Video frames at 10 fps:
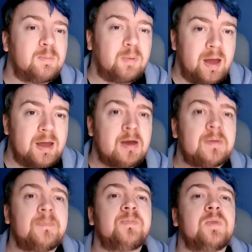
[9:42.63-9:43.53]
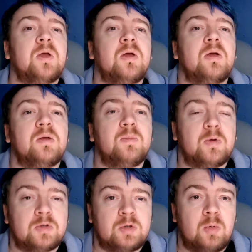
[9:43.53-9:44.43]
play it,
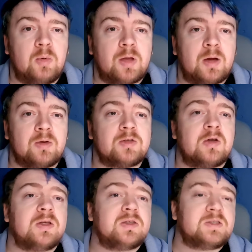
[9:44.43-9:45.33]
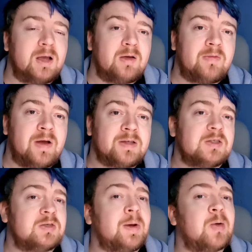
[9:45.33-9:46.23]
put 2/1 counters on it, sacrifice
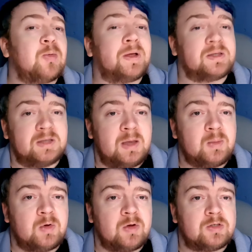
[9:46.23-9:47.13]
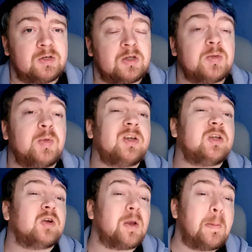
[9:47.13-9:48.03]
it to power up that same creature to put in
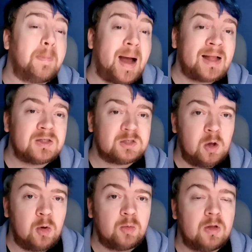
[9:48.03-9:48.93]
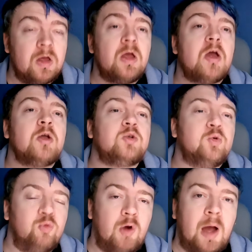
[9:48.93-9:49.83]
your command zone
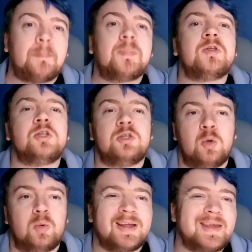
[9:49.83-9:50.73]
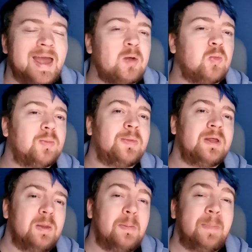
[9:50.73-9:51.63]
to ramp to do it again would be
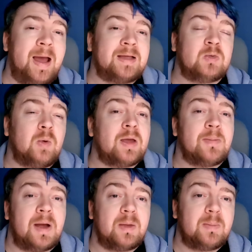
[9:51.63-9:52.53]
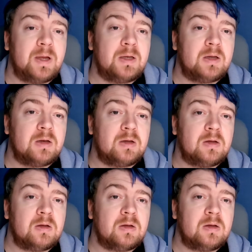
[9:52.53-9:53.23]
the best way in my opinion.